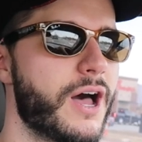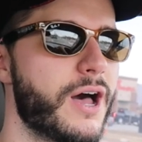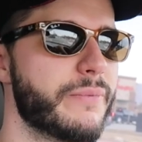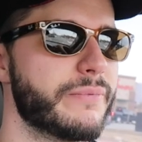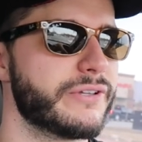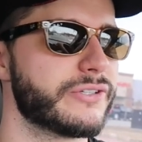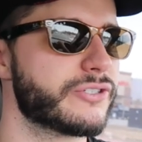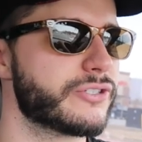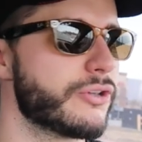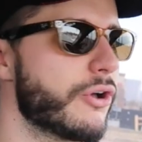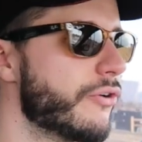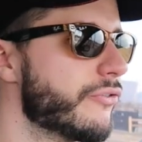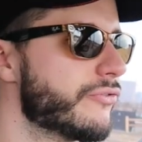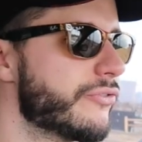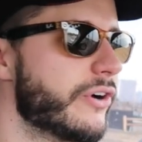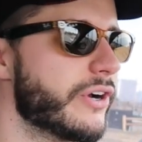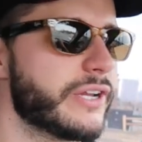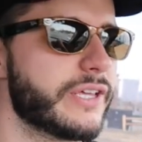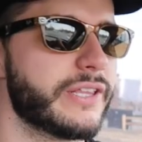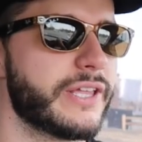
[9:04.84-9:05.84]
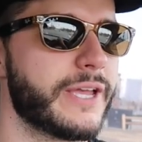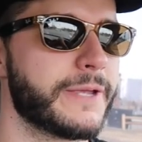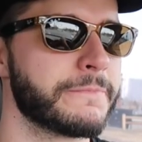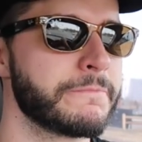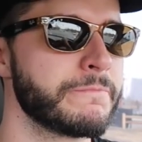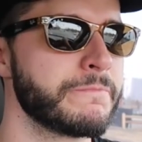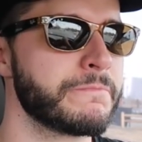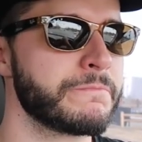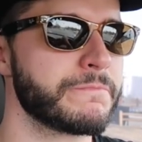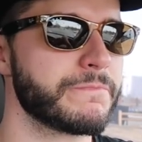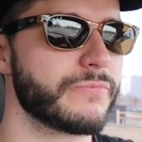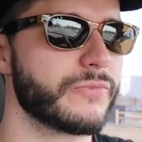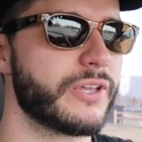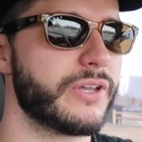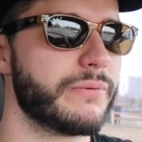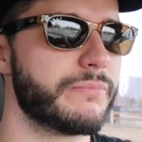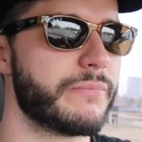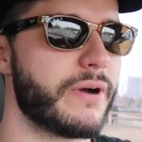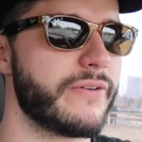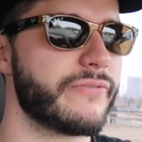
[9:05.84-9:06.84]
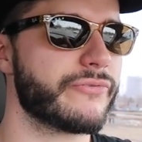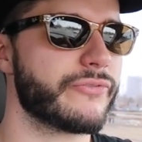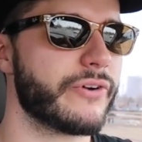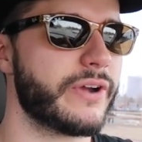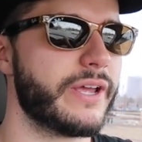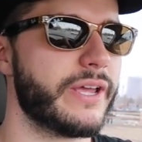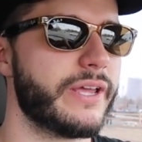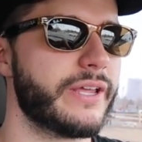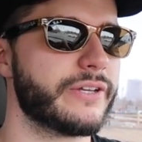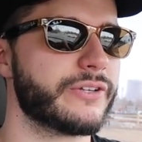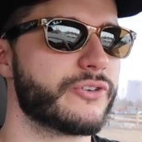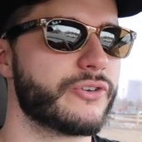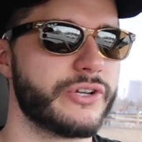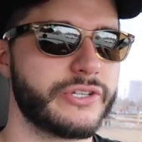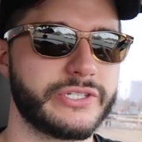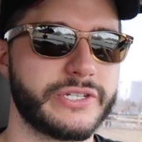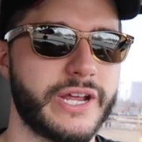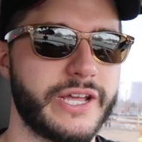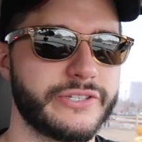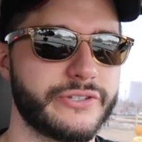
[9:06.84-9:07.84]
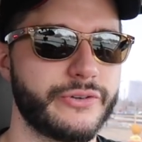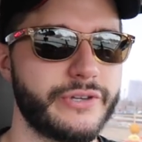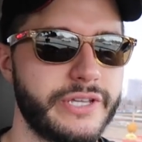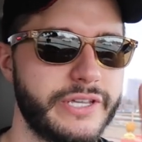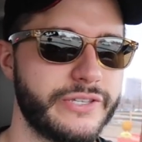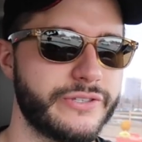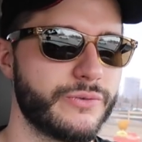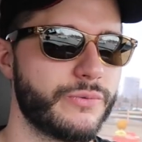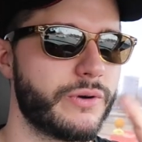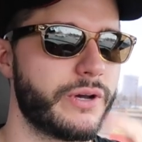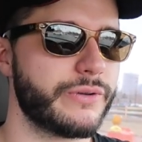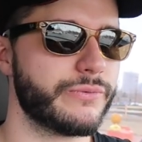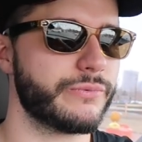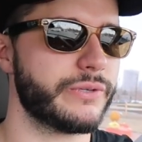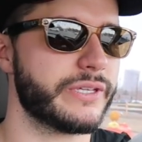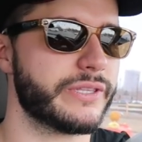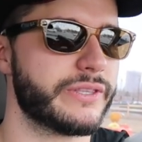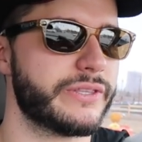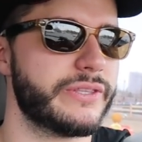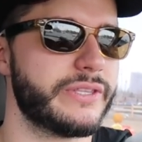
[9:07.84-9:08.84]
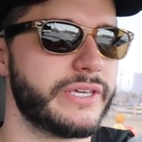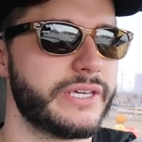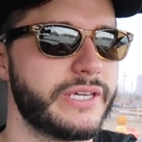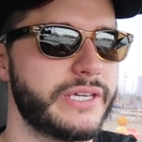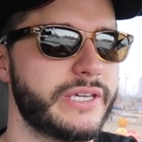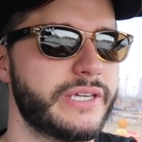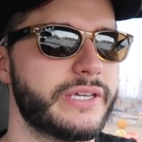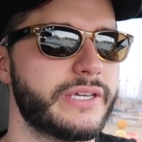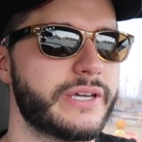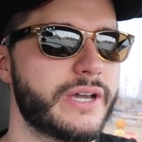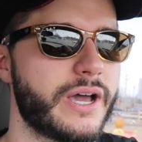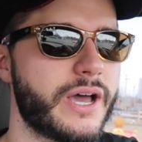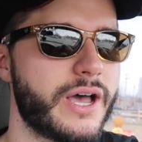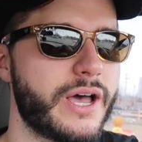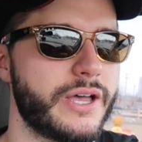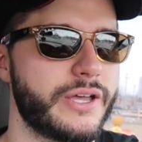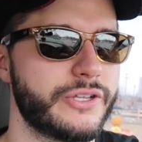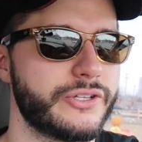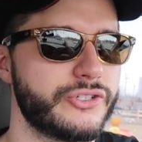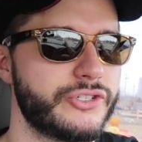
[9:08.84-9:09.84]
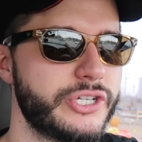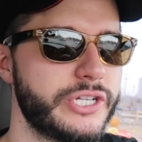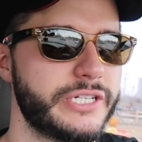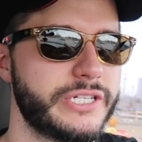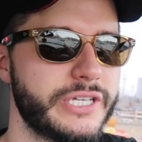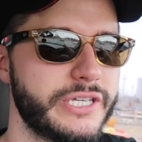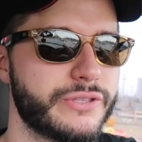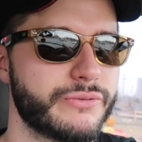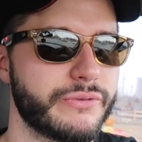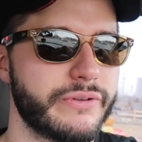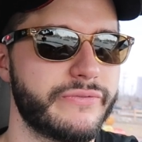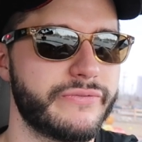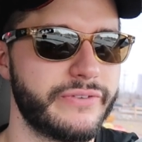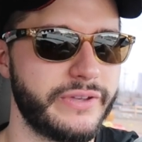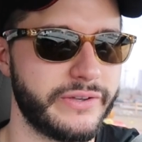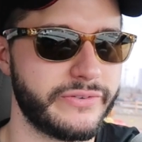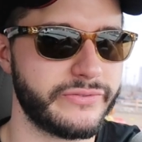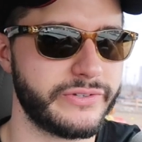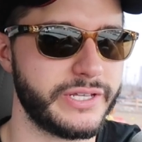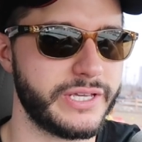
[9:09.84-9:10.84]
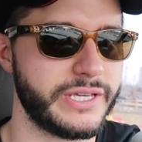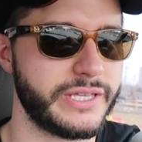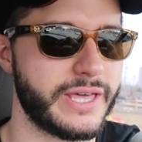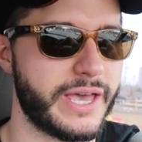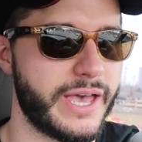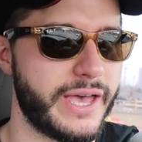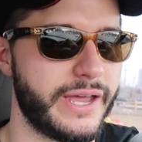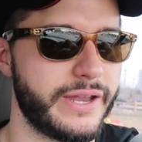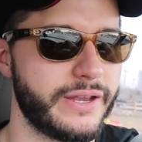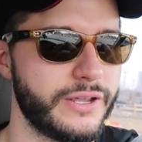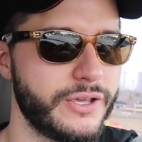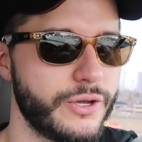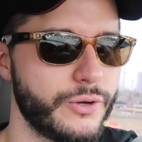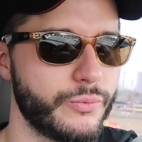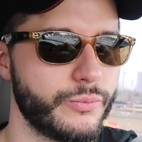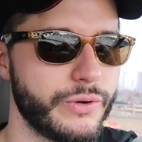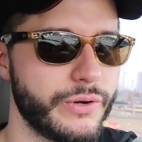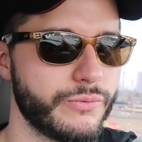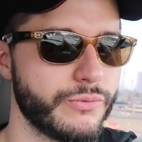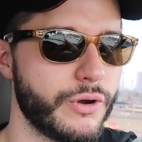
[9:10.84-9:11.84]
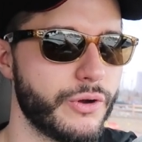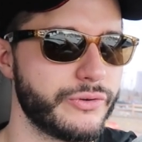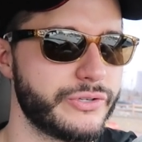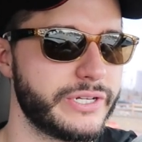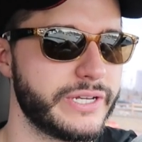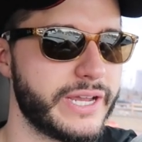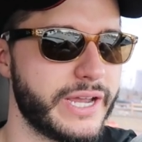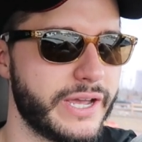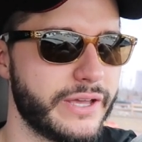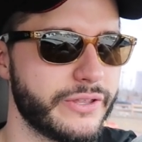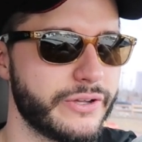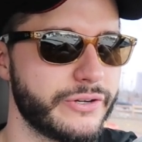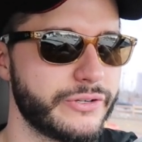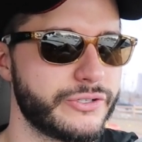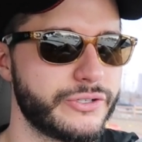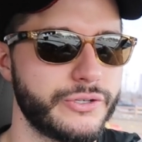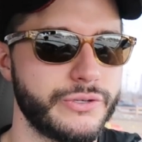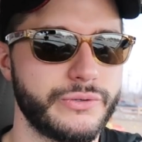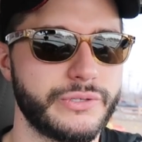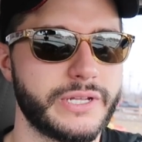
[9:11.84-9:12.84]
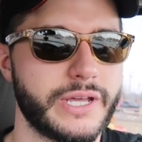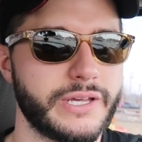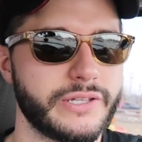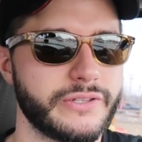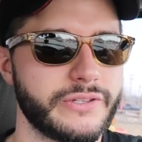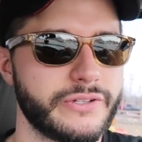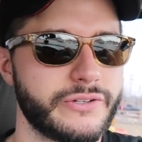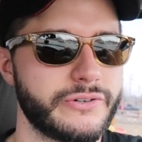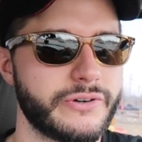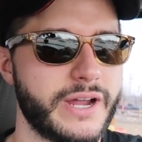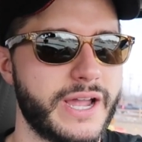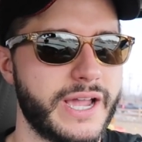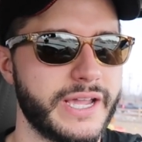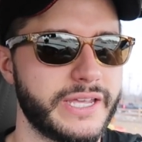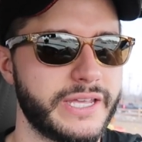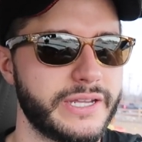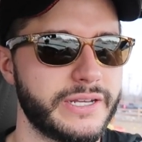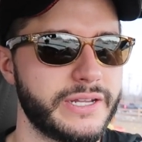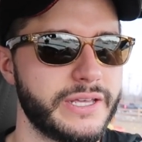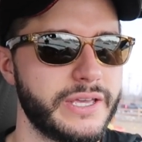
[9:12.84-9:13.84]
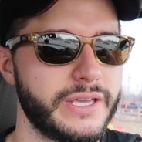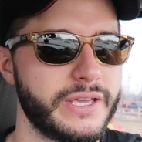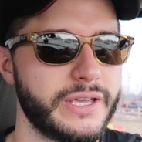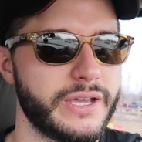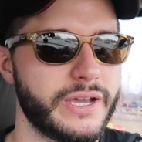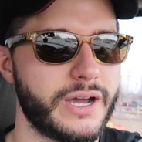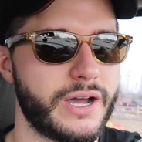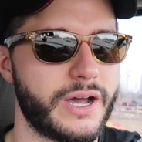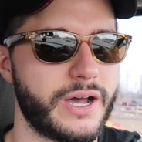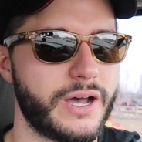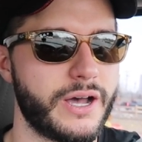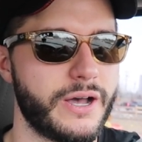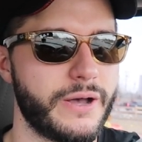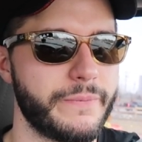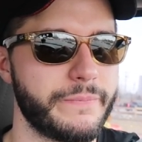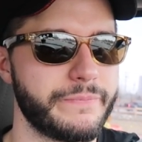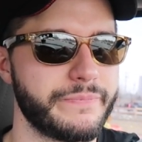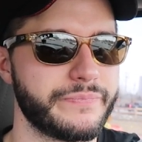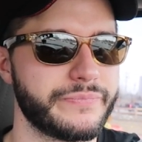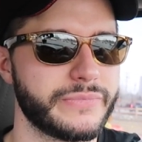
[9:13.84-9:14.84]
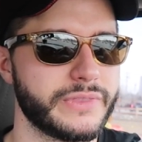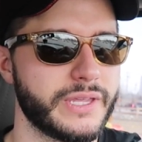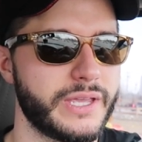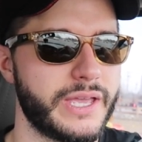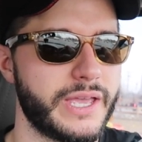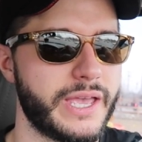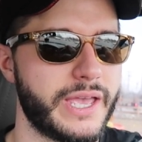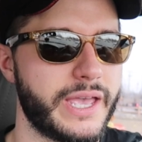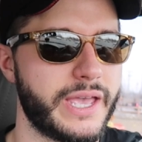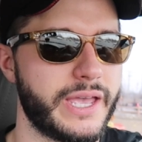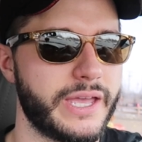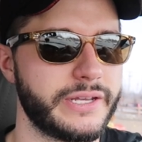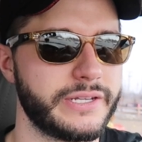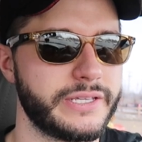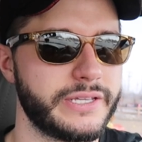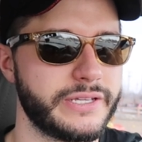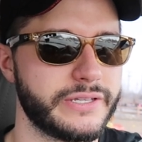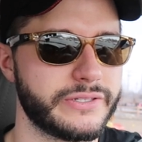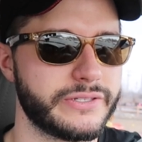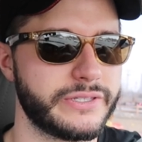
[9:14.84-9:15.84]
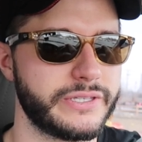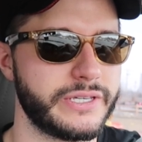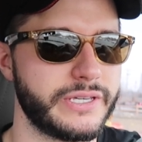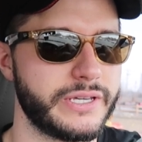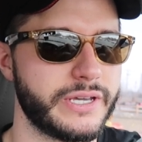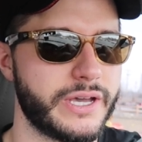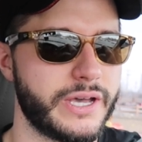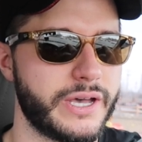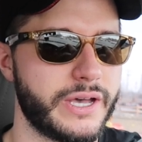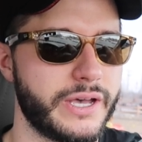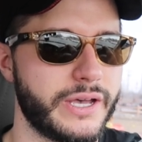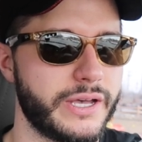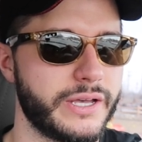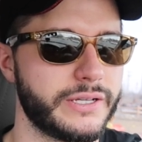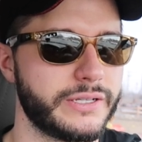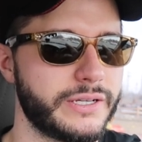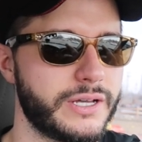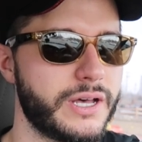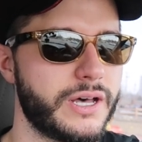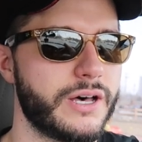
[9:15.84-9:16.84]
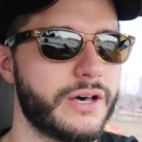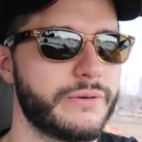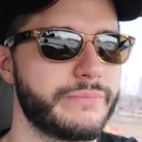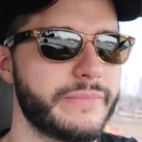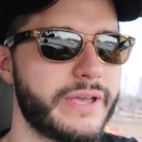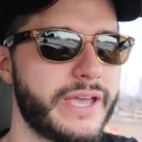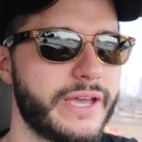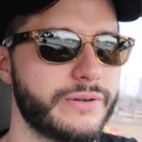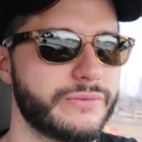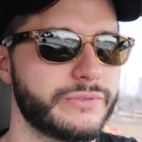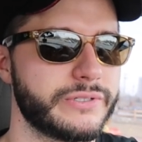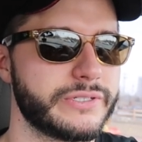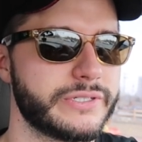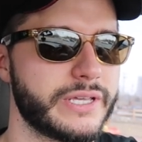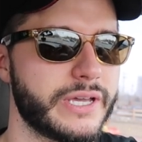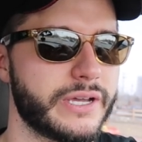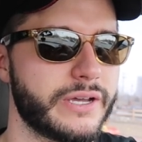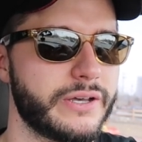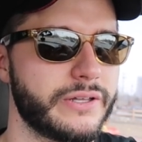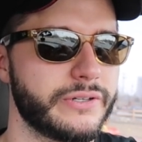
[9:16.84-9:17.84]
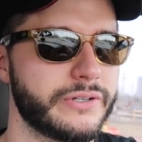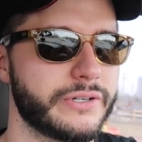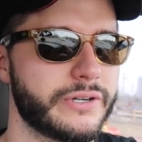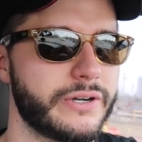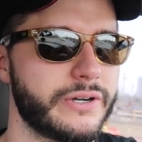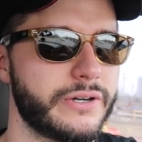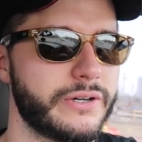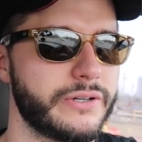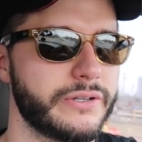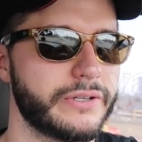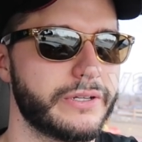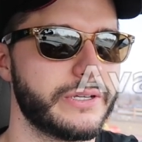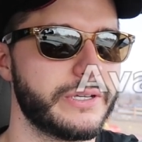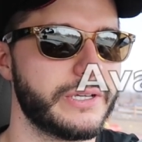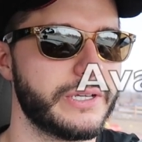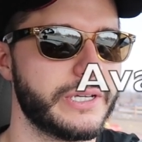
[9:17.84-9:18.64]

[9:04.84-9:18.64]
Um, it's so funny, like my friend Chris and I, so he's the one with the uh, GT350 that we rode together to Tail of the Dragon. Um, and he is the uh, oh man, what is that color called?